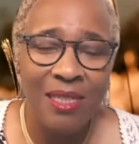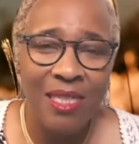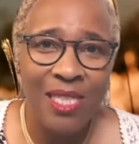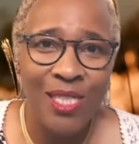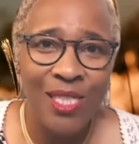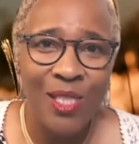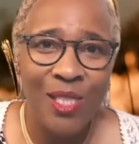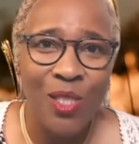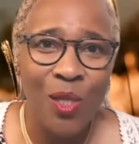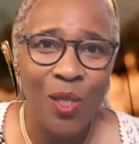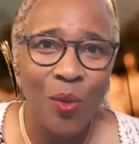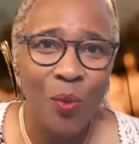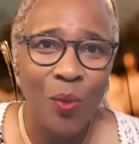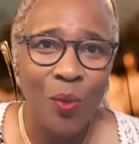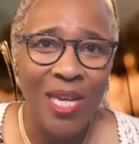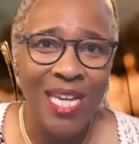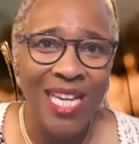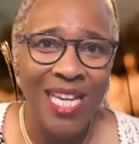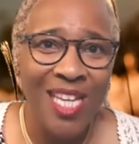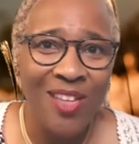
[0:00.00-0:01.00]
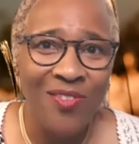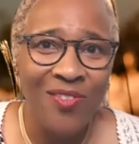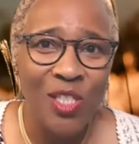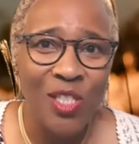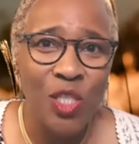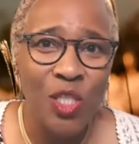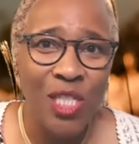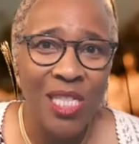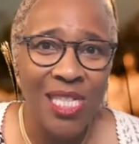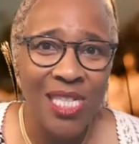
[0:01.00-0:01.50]
So even
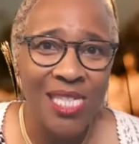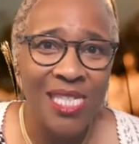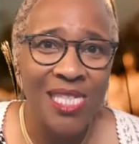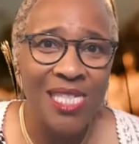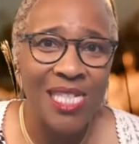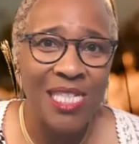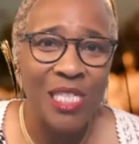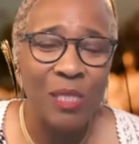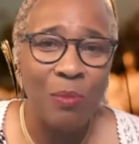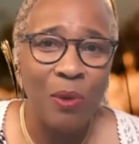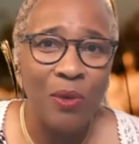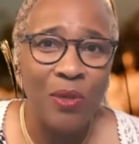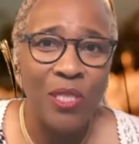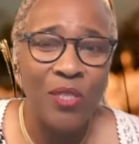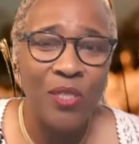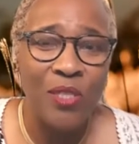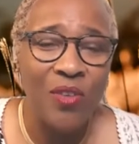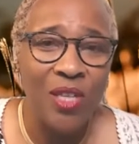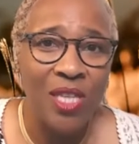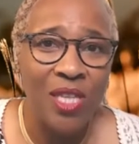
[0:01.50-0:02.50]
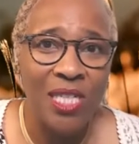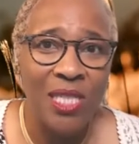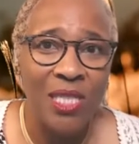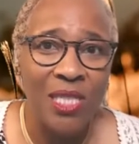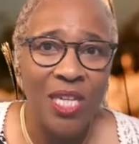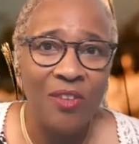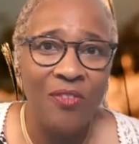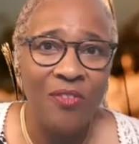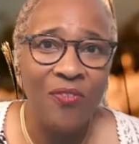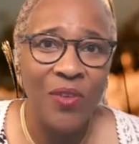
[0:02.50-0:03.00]
Jesus experienced feelings
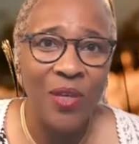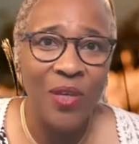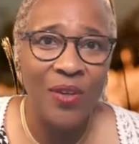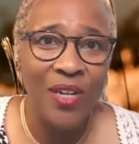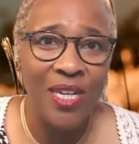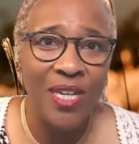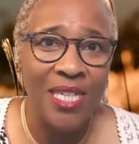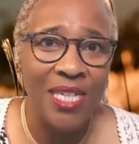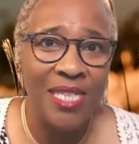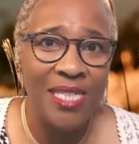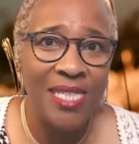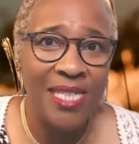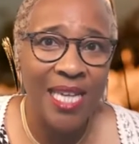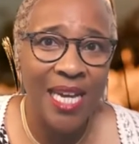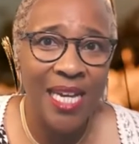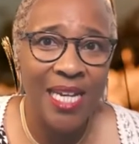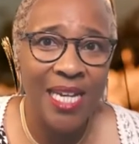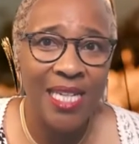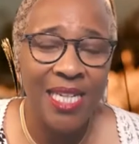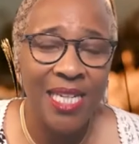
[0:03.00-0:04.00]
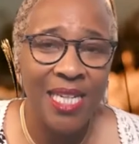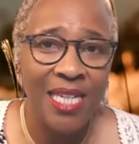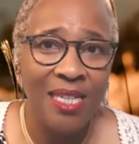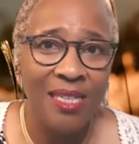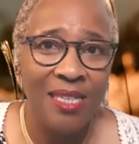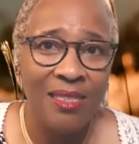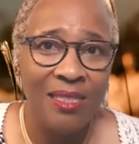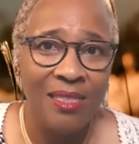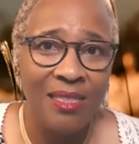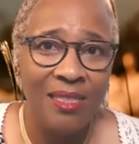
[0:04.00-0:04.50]
of fear and anxiety
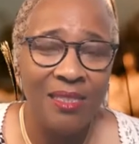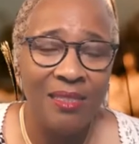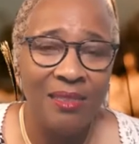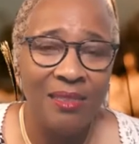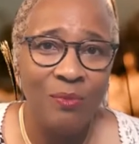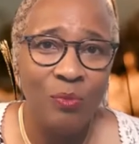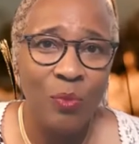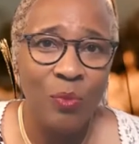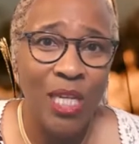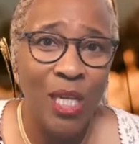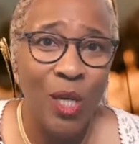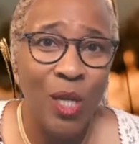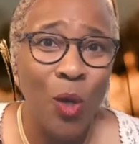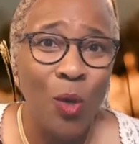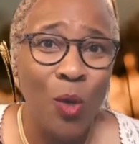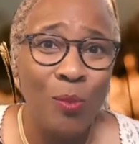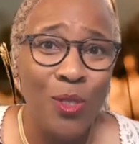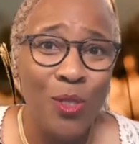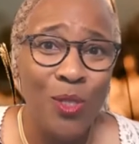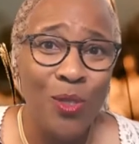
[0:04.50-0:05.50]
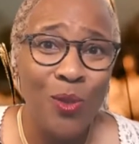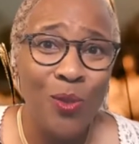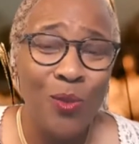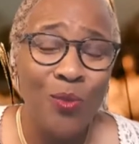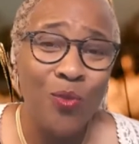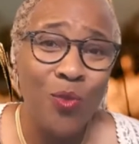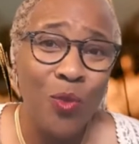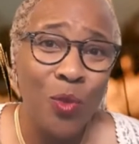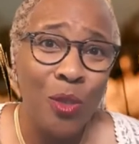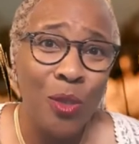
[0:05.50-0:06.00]
when he hoped to
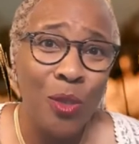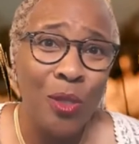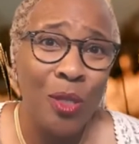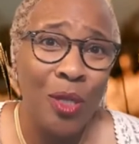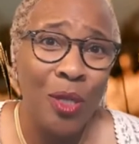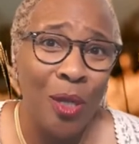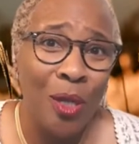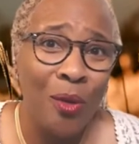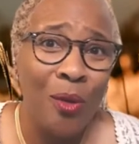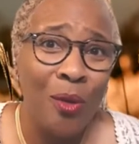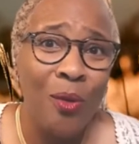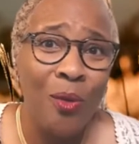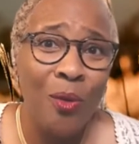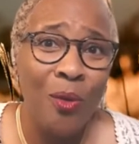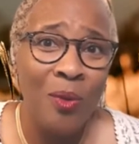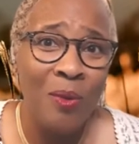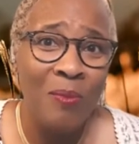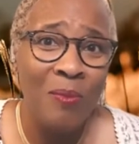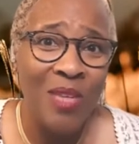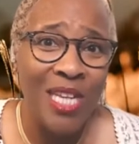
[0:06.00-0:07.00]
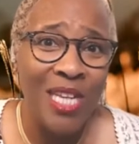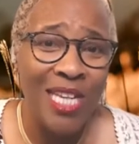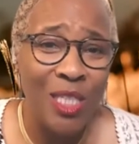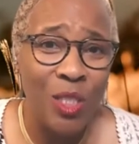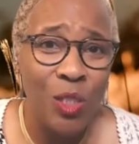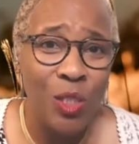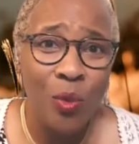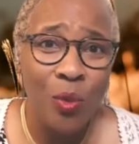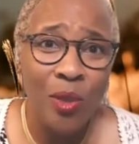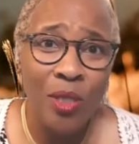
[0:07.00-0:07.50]
forego
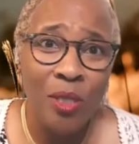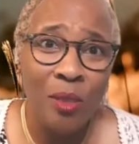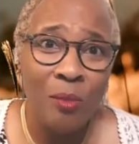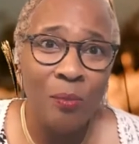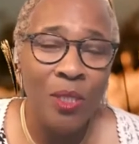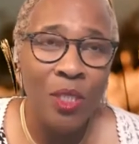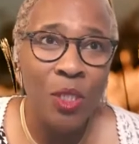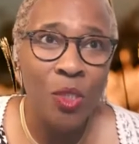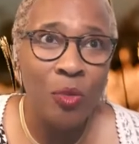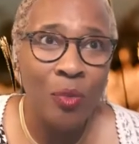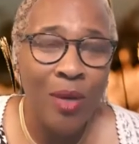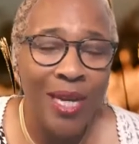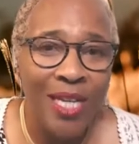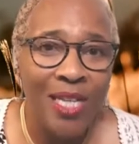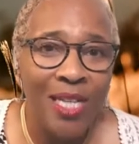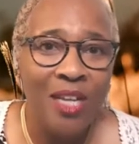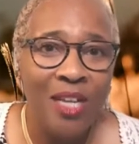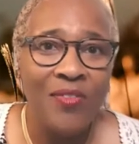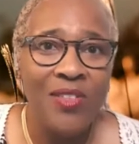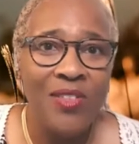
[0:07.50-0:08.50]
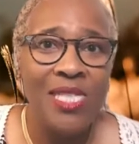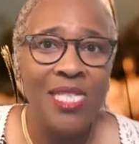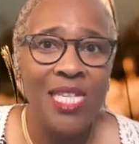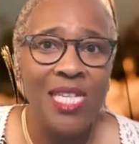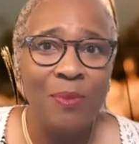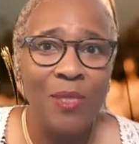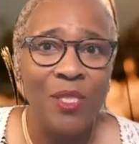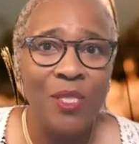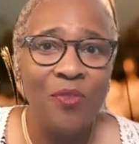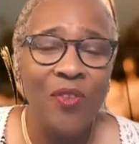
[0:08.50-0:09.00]
enduring the betrayal of his
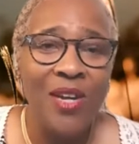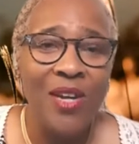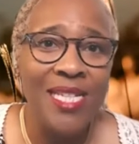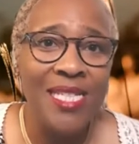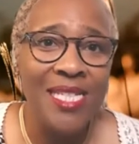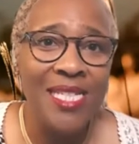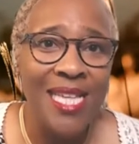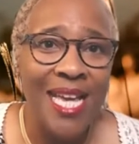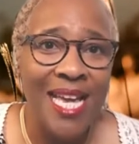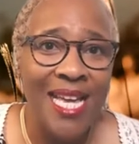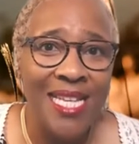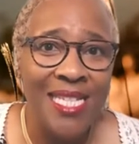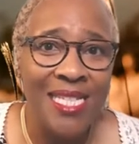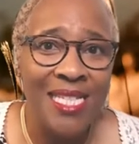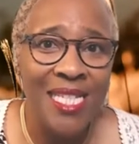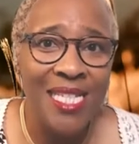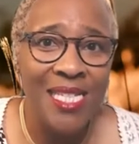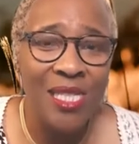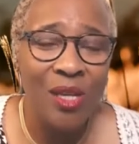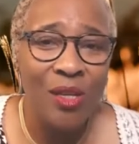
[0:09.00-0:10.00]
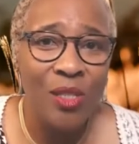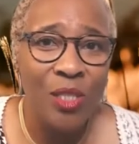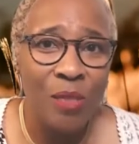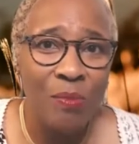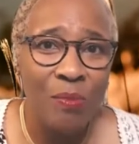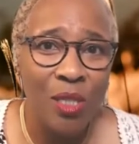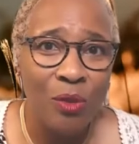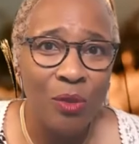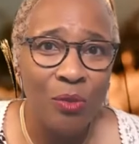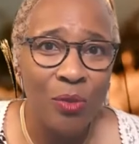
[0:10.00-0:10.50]
deepest friends and his
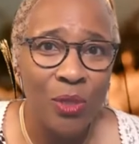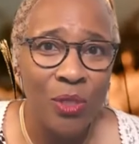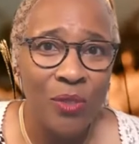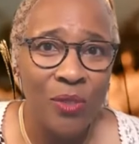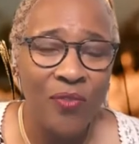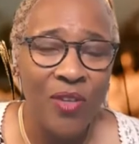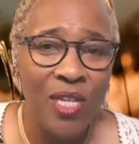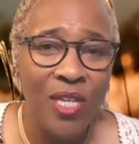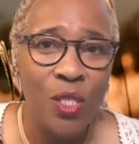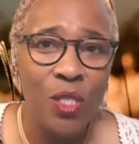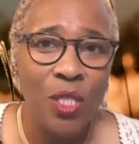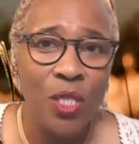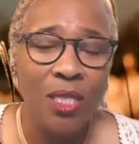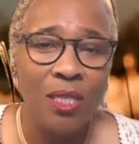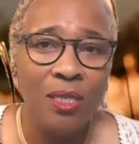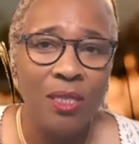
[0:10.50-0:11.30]
ultimate crucifixion.